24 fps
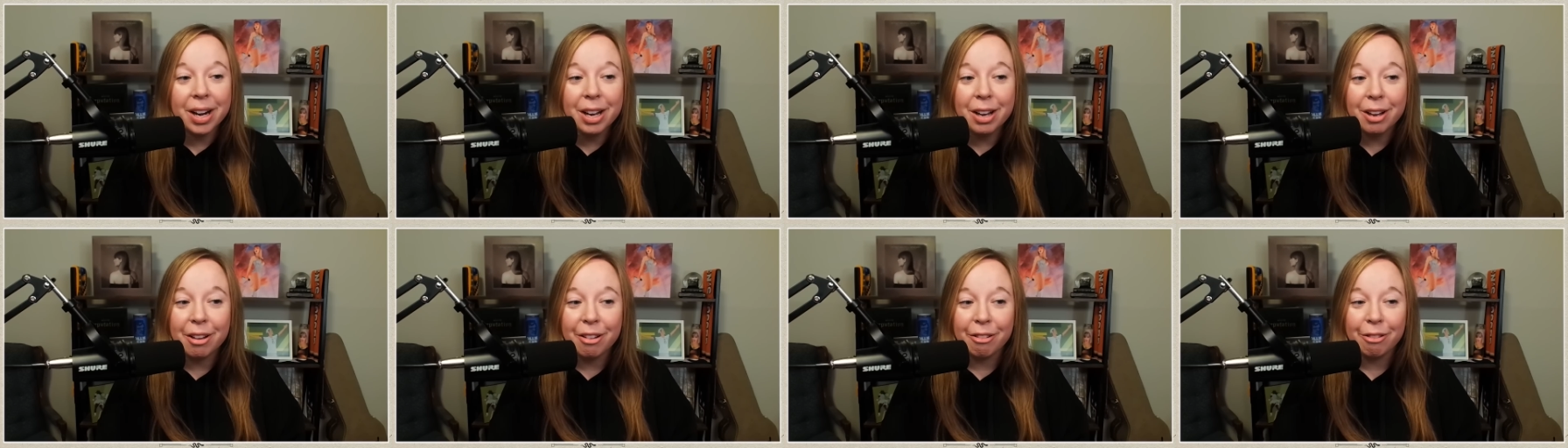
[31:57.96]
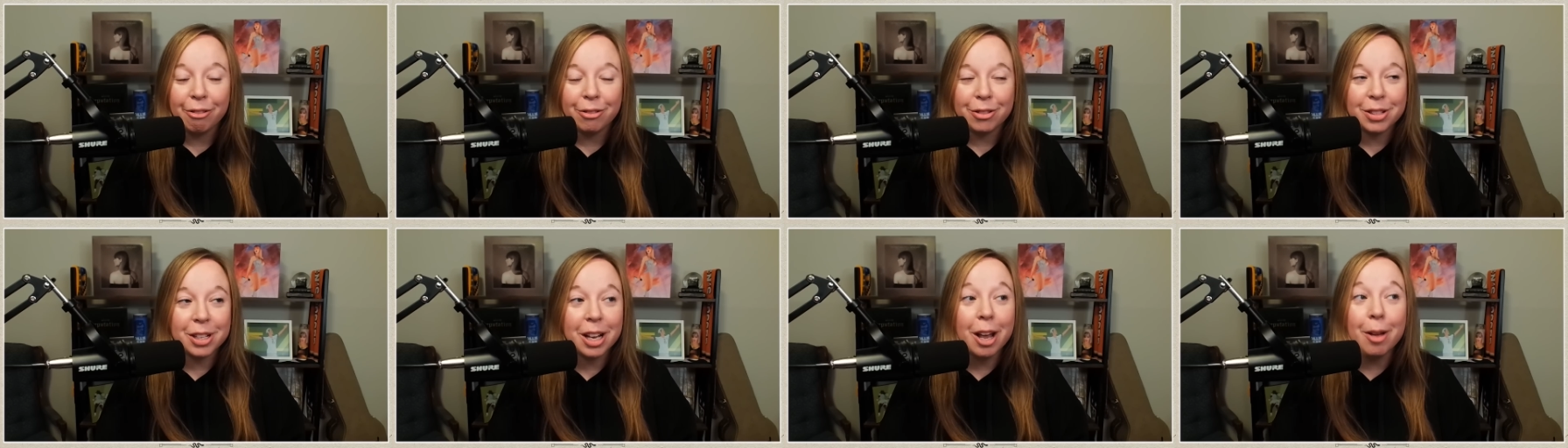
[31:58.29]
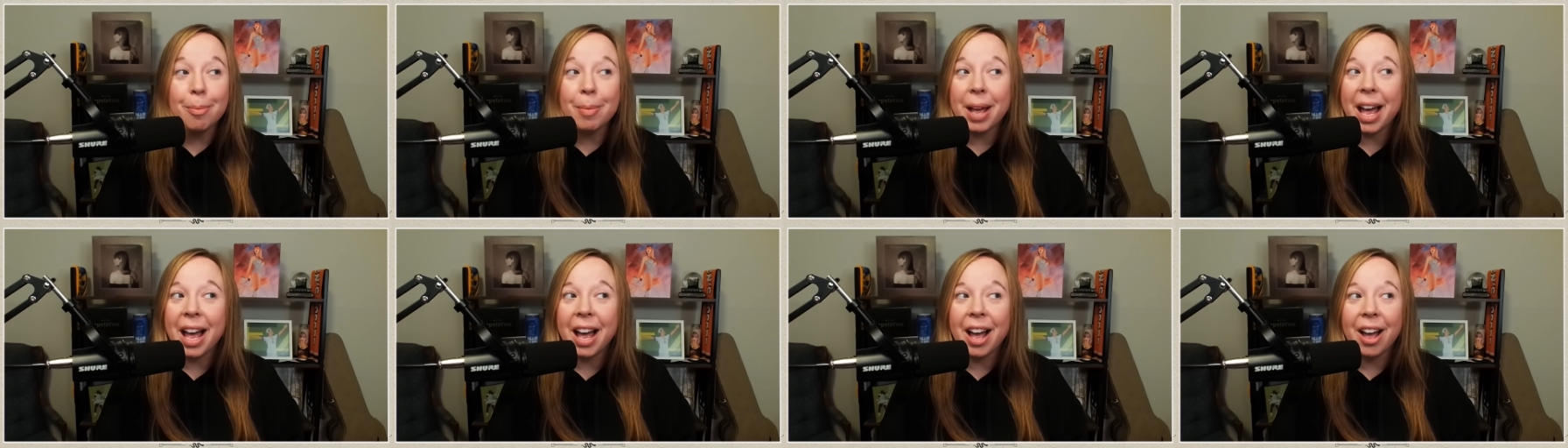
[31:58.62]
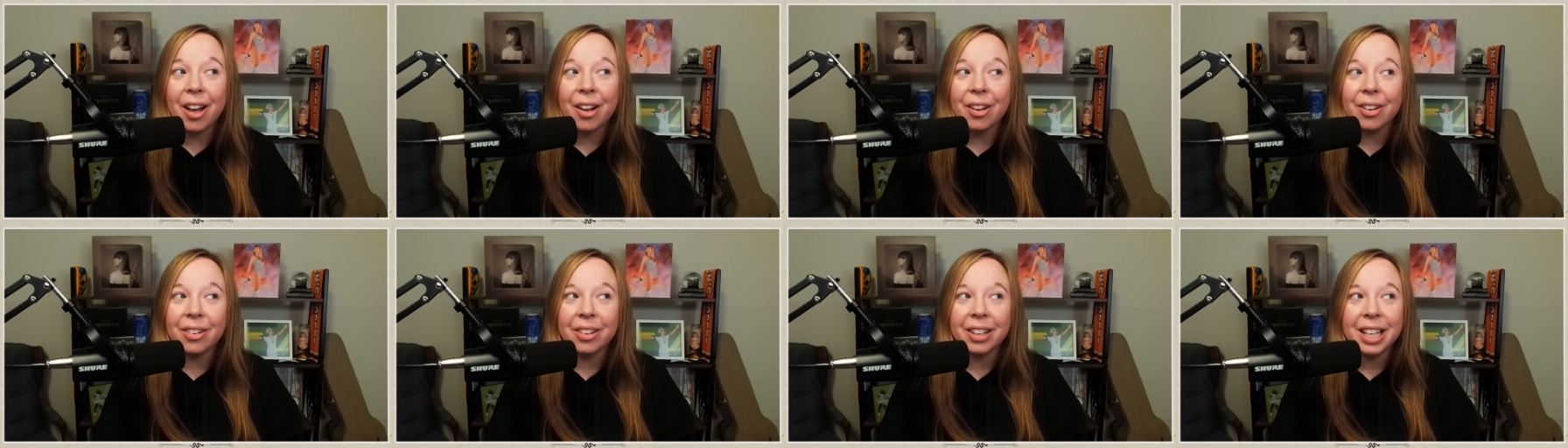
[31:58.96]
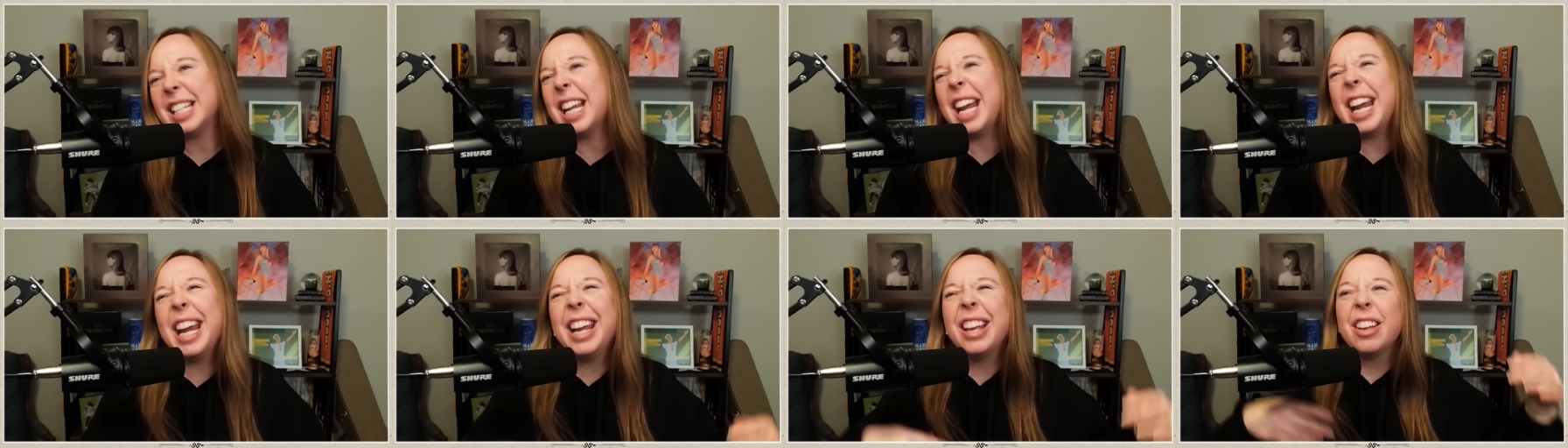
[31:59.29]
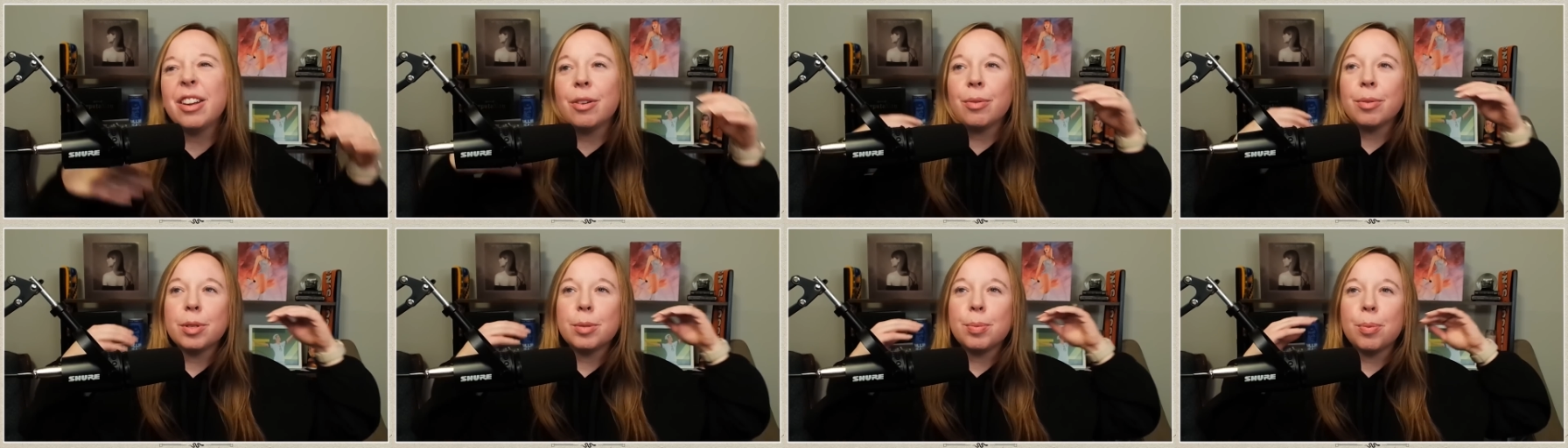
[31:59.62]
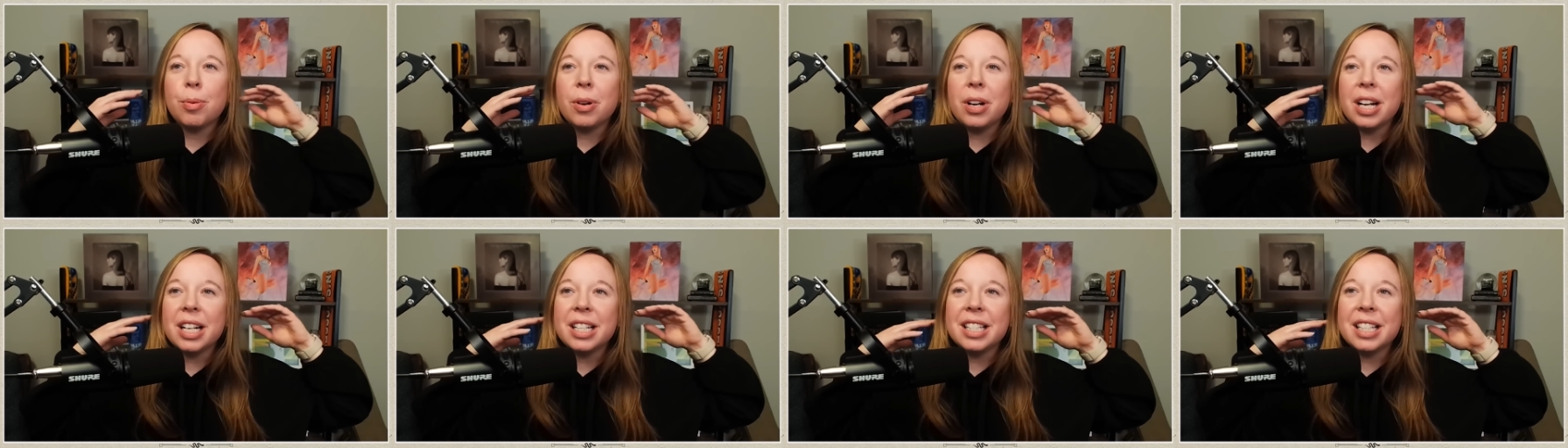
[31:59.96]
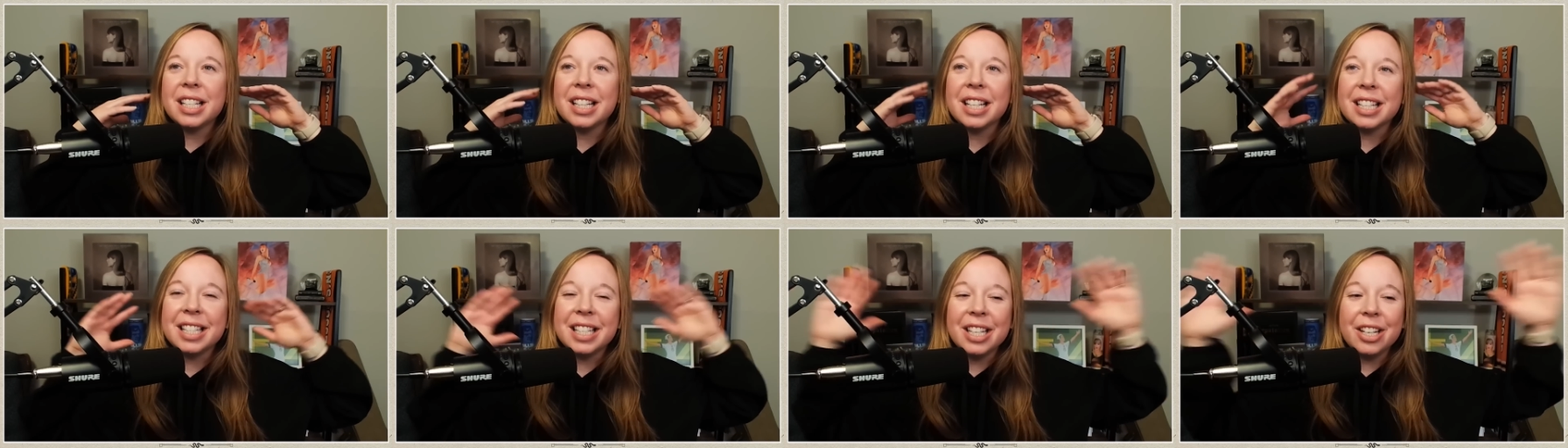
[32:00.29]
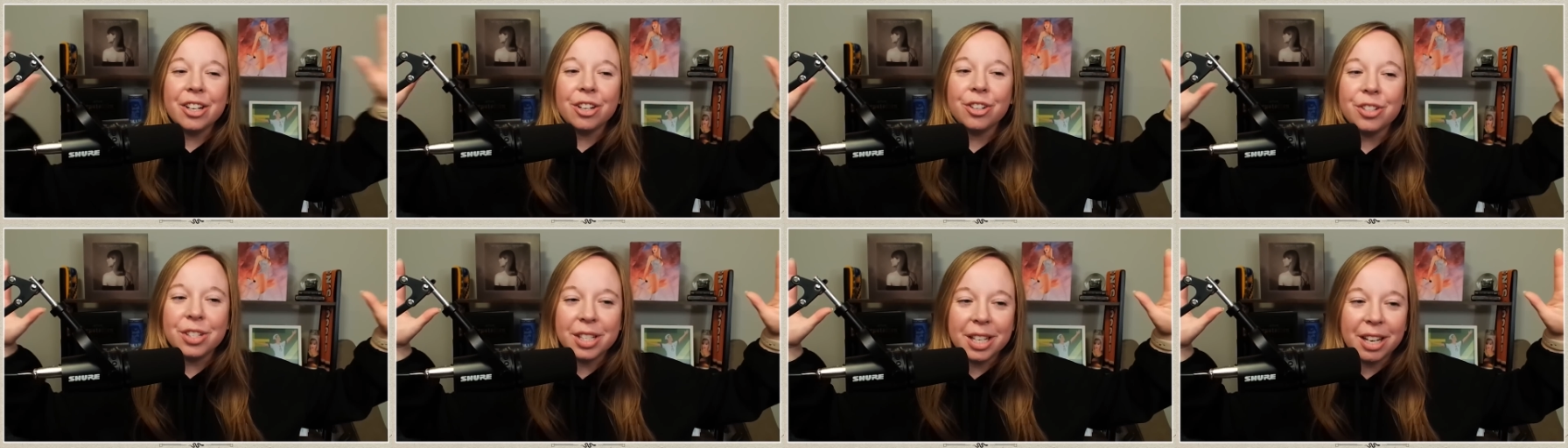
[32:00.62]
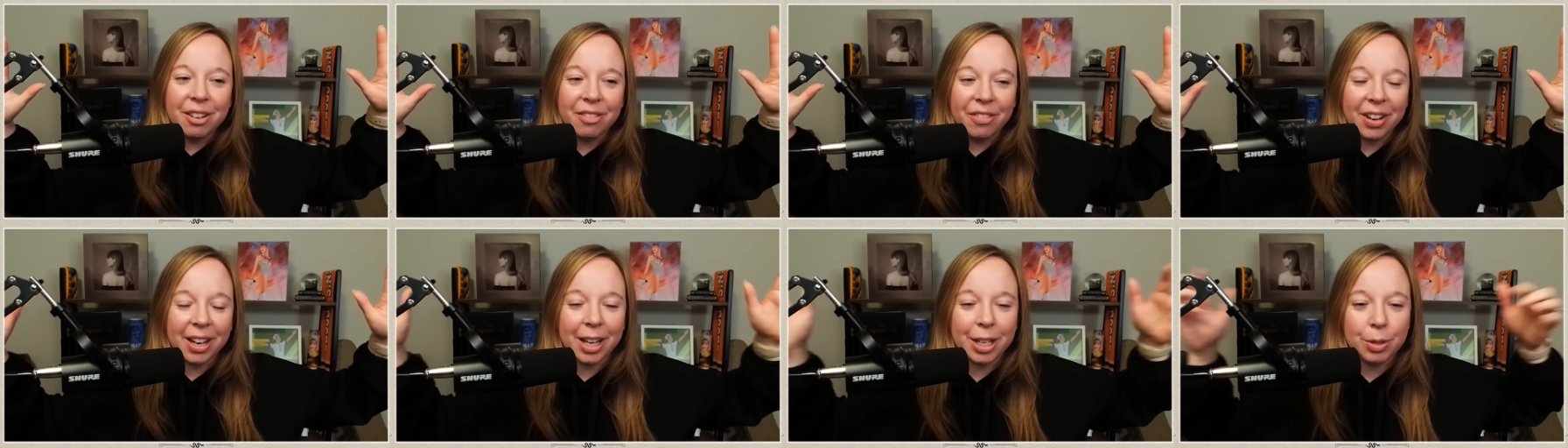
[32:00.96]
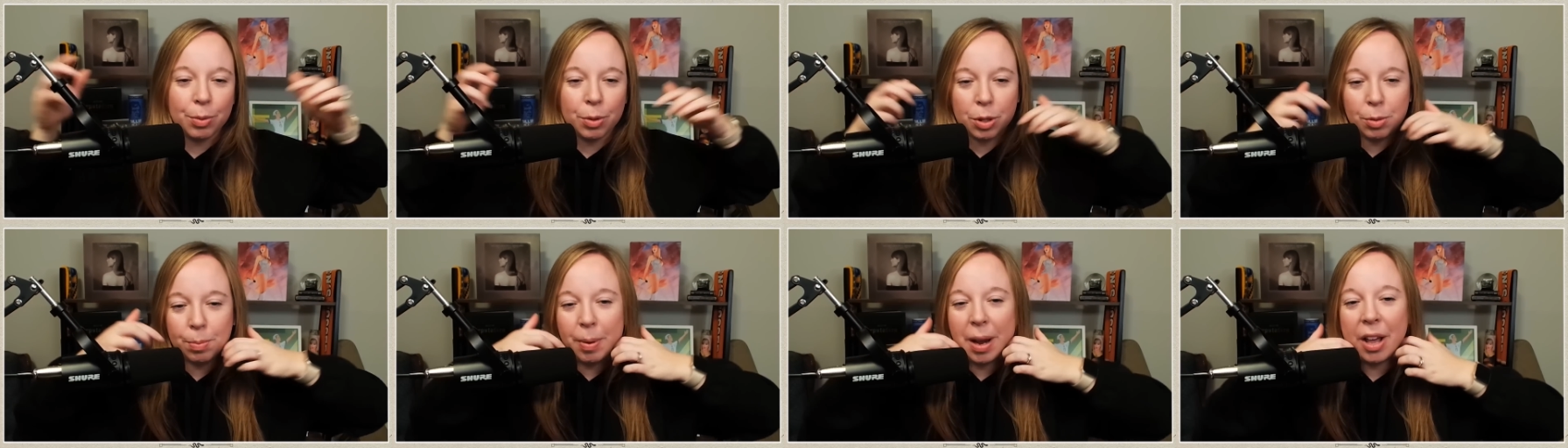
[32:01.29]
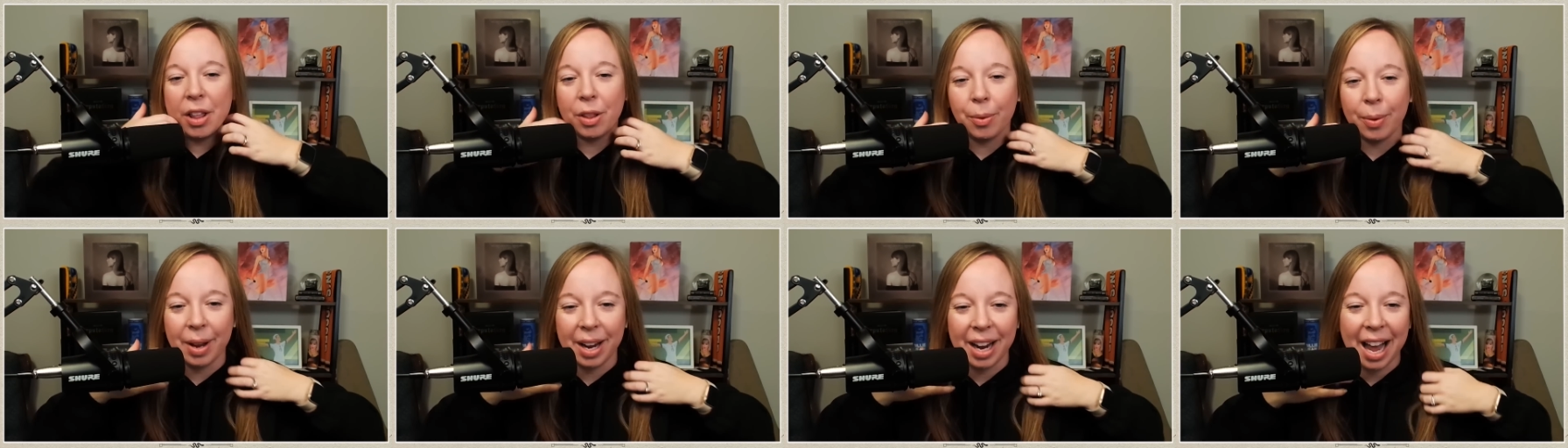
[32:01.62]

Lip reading: if somehow Taylor was predicting this years in advance, which, by the way,